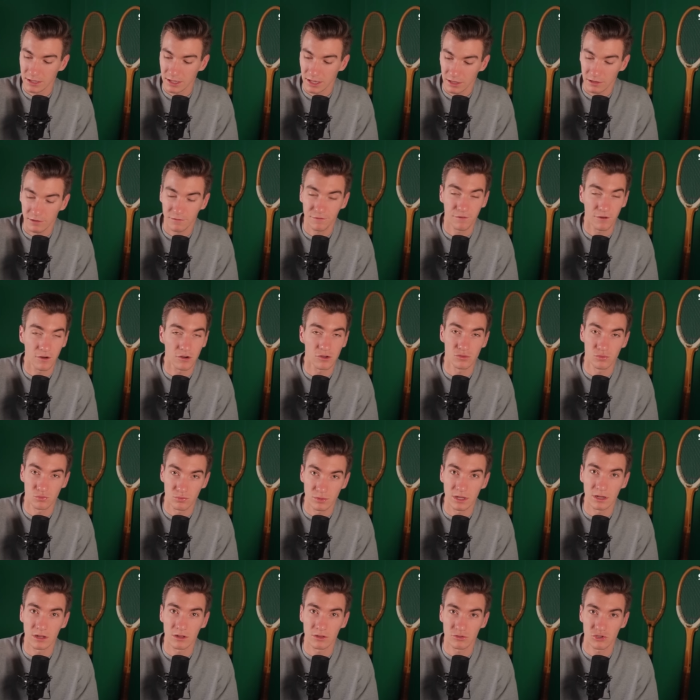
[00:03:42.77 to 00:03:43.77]
his first
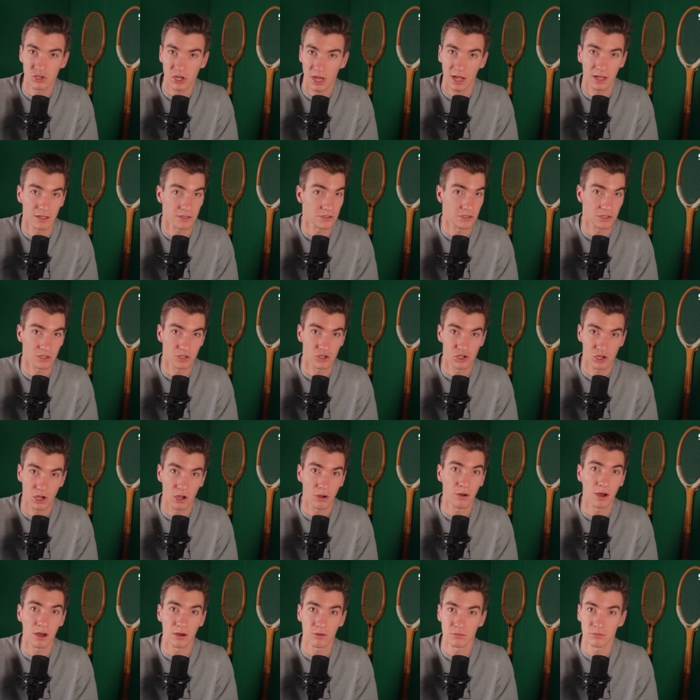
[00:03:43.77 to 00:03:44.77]
real chance to
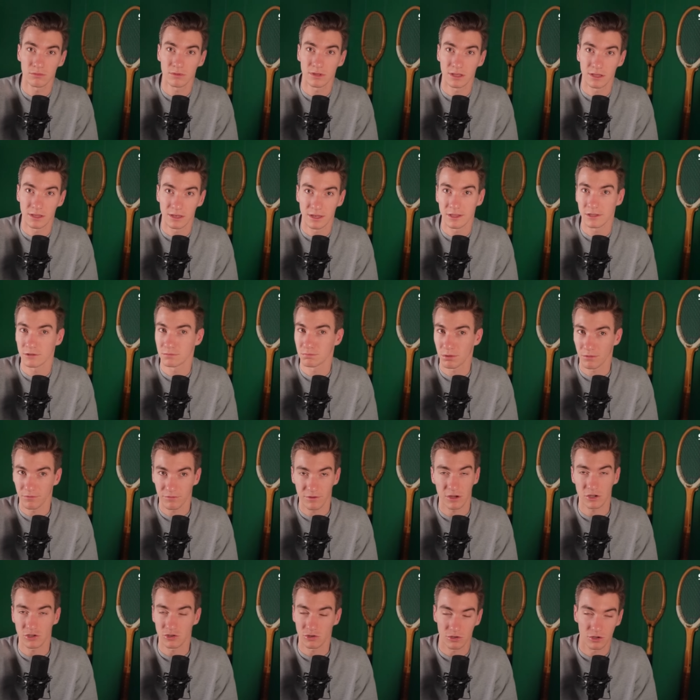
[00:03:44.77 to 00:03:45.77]
show out in his
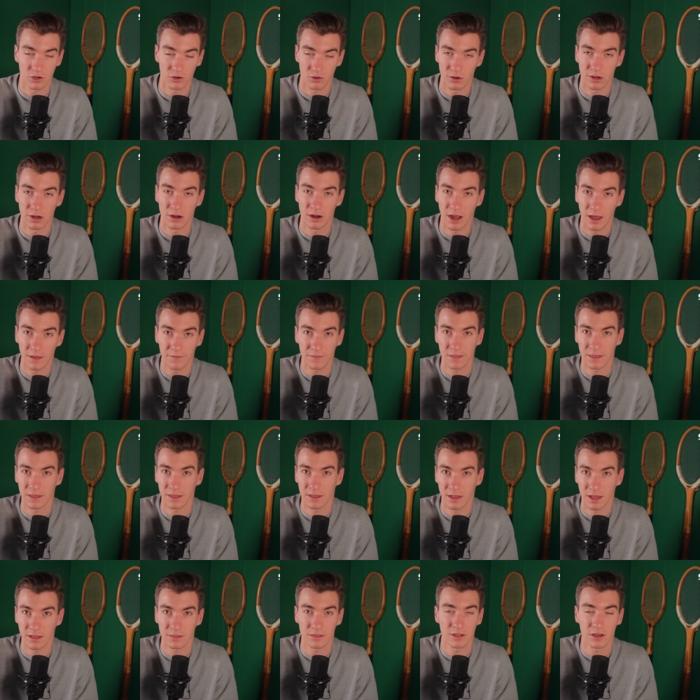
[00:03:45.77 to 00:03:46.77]
professional career at
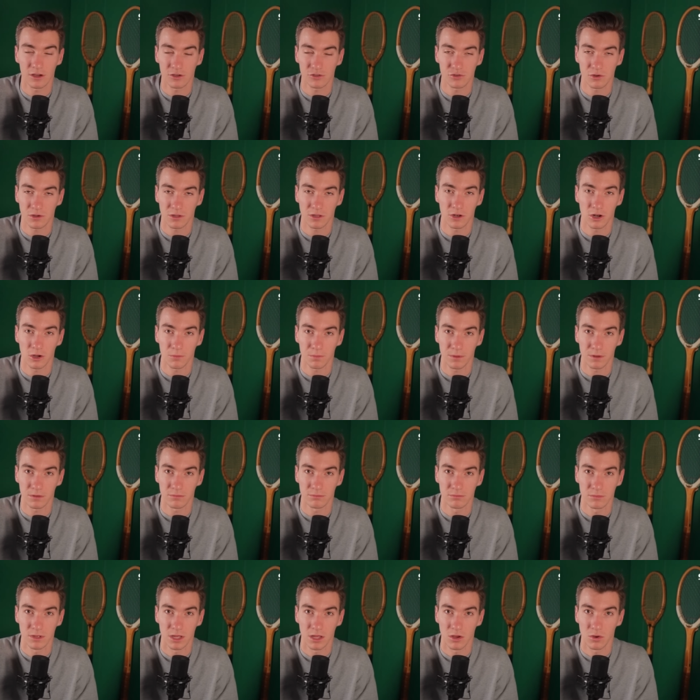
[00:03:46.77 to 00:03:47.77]
the Australian Open,
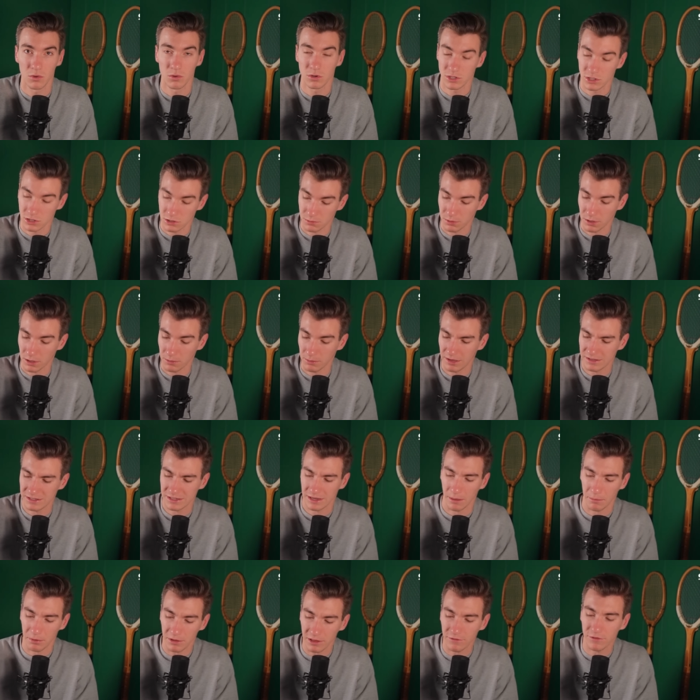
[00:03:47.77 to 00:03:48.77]
which is pretty
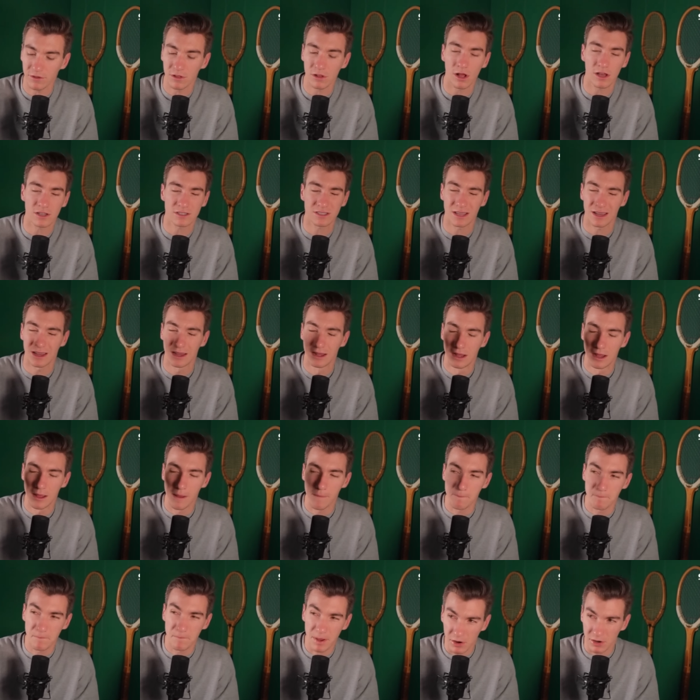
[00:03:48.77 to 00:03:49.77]
amazing. I believe he lost to
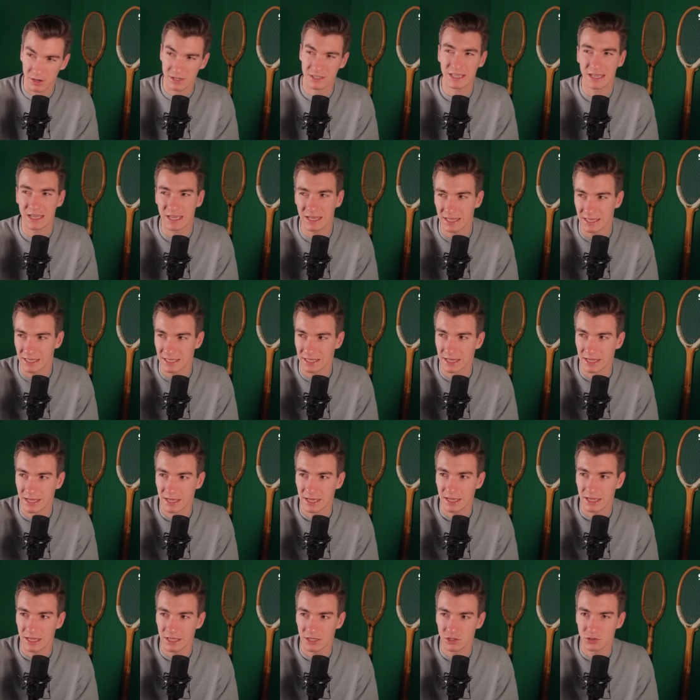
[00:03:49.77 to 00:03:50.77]
Berrettini
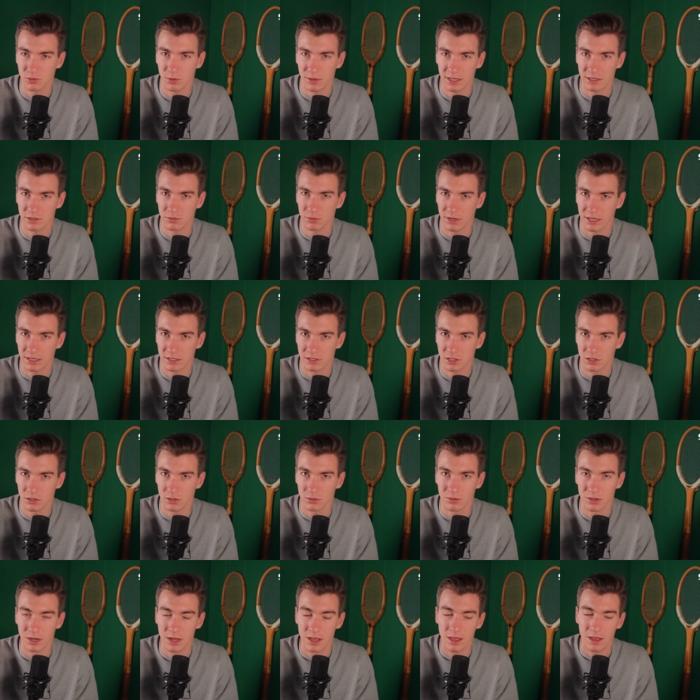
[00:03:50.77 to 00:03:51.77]
in
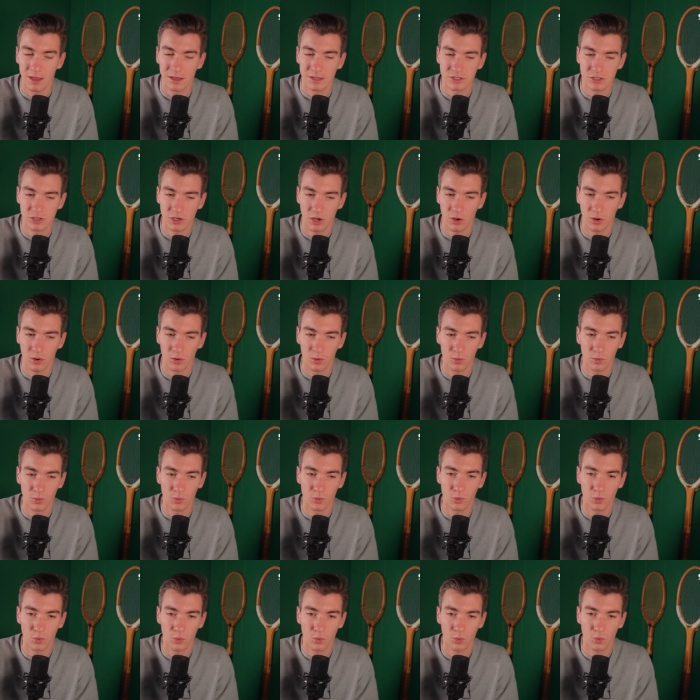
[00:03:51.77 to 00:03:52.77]
2022. So